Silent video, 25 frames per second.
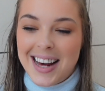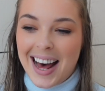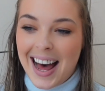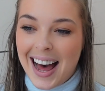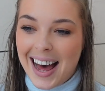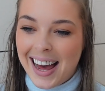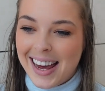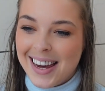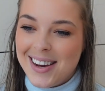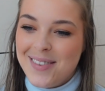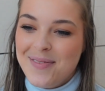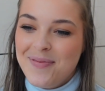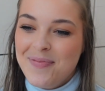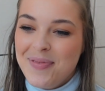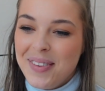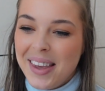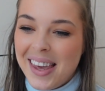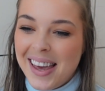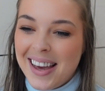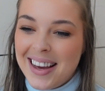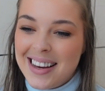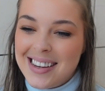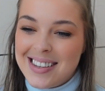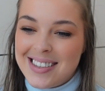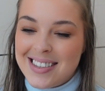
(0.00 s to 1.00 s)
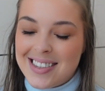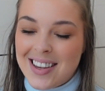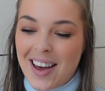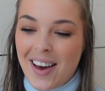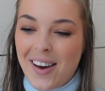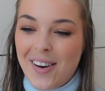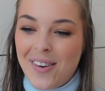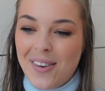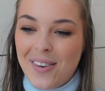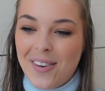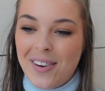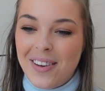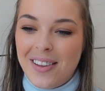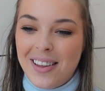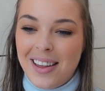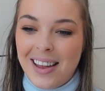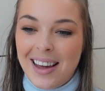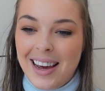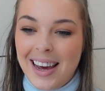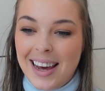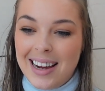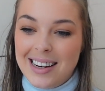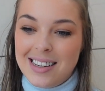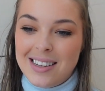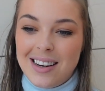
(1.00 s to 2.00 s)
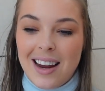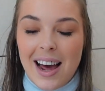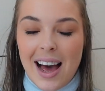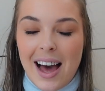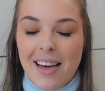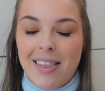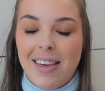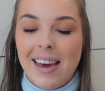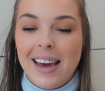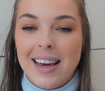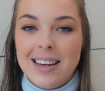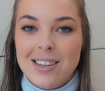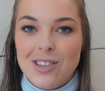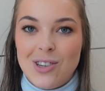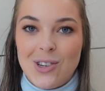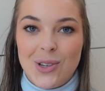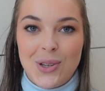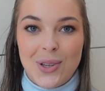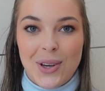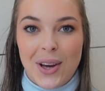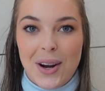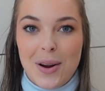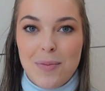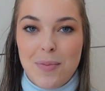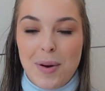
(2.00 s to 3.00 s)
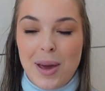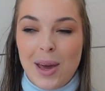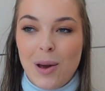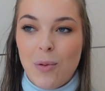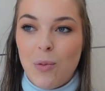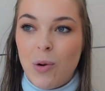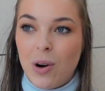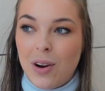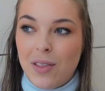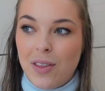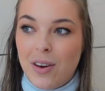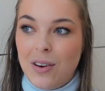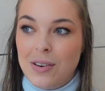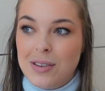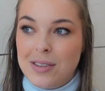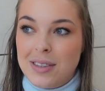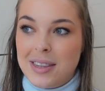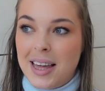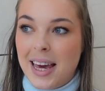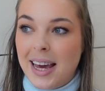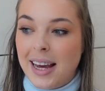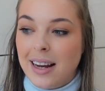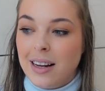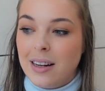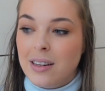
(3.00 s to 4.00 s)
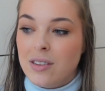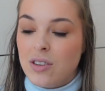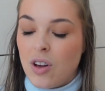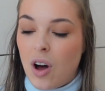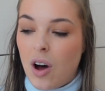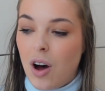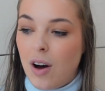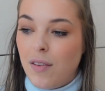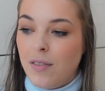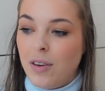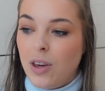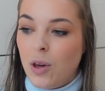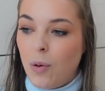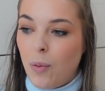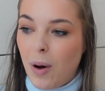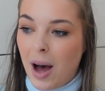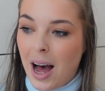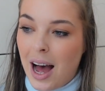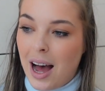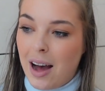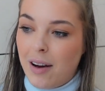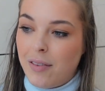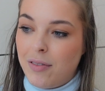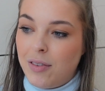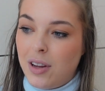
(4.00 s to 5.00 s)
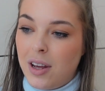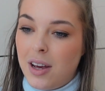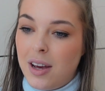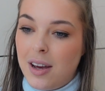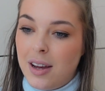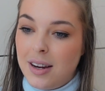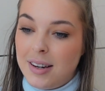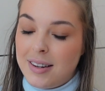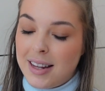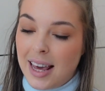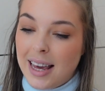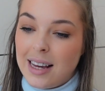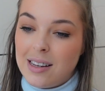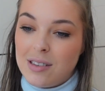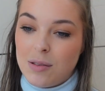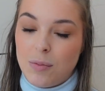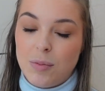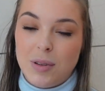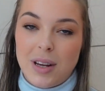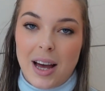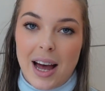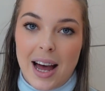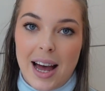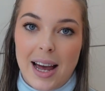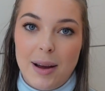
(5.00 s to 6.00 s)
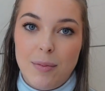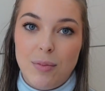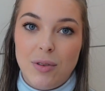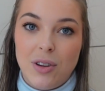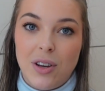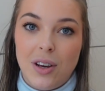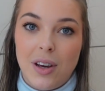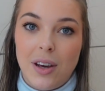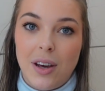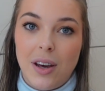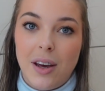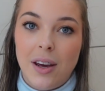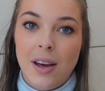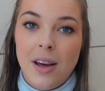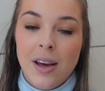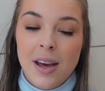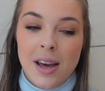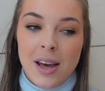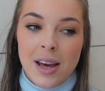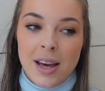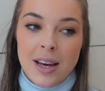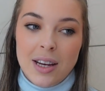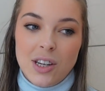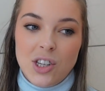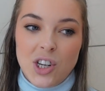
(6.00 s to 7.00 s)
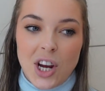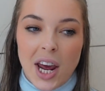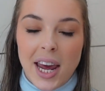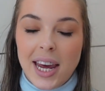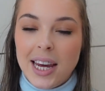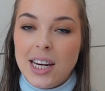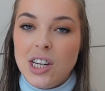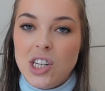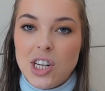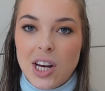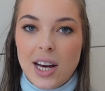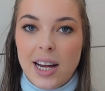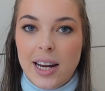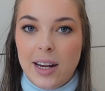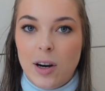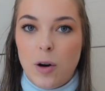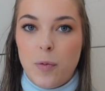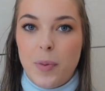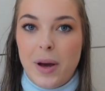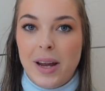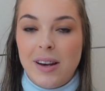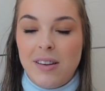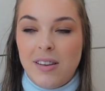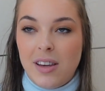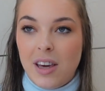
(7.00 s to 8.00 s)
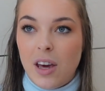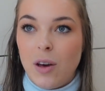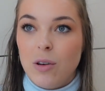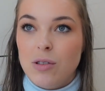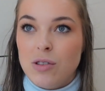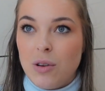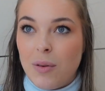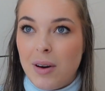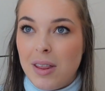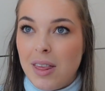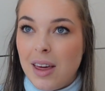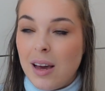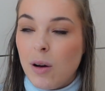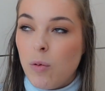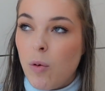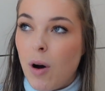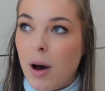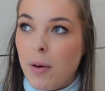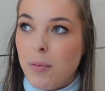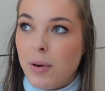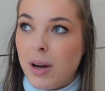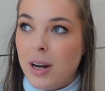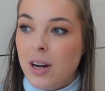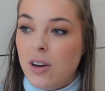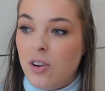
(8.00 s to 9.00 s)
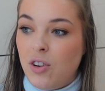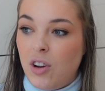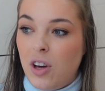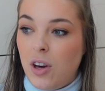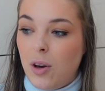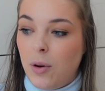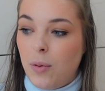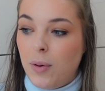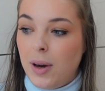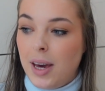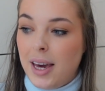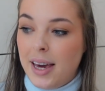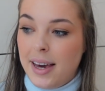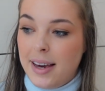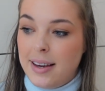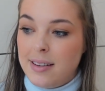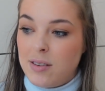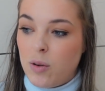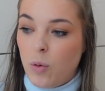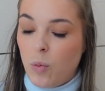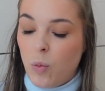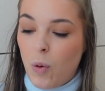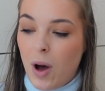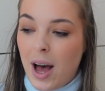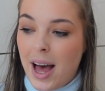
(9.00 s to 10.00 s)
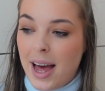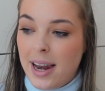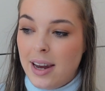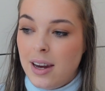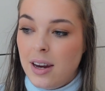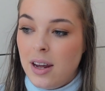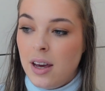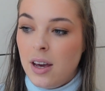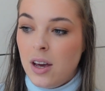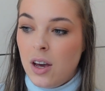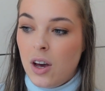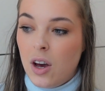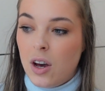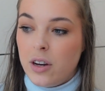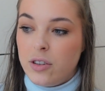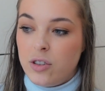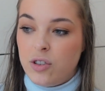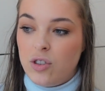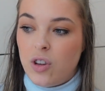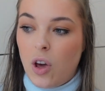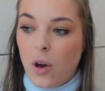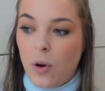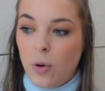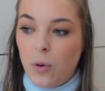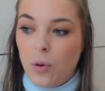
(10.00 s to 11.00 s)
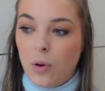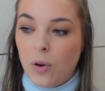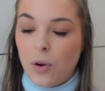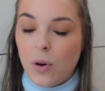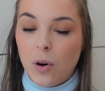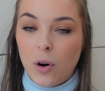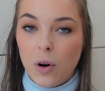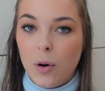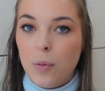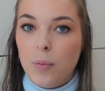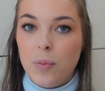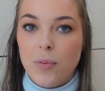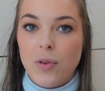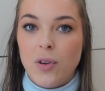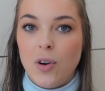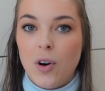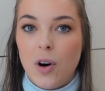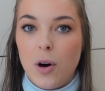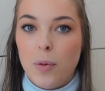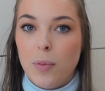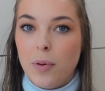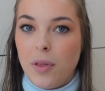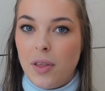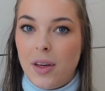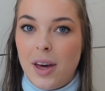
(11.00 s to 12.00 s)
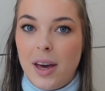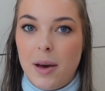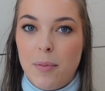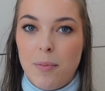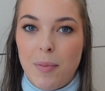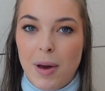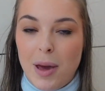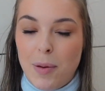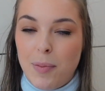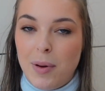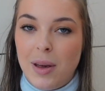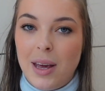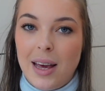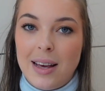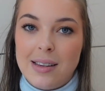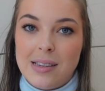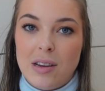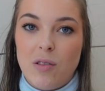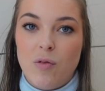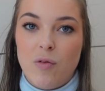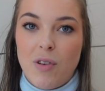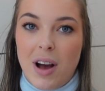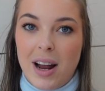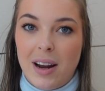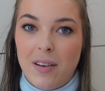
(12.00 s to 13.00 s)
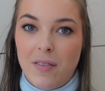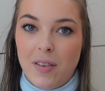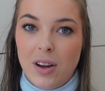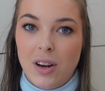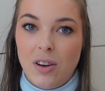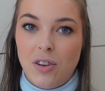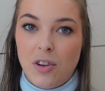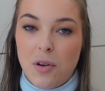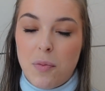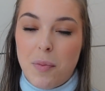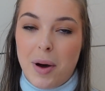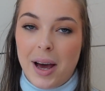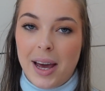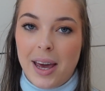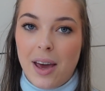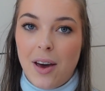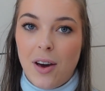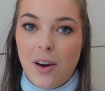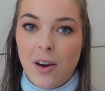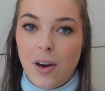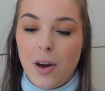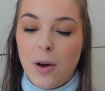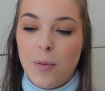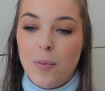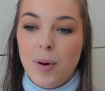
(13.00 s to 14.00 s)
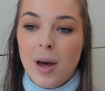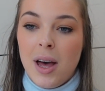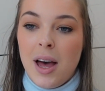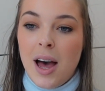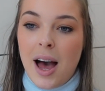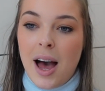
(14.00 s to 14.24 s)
time. So I think it's just going to be one of those things of you have to take some time to change it a little bit to you. So I think what I'm going to do is when a zone comes up that maybe isn't relevant to my home,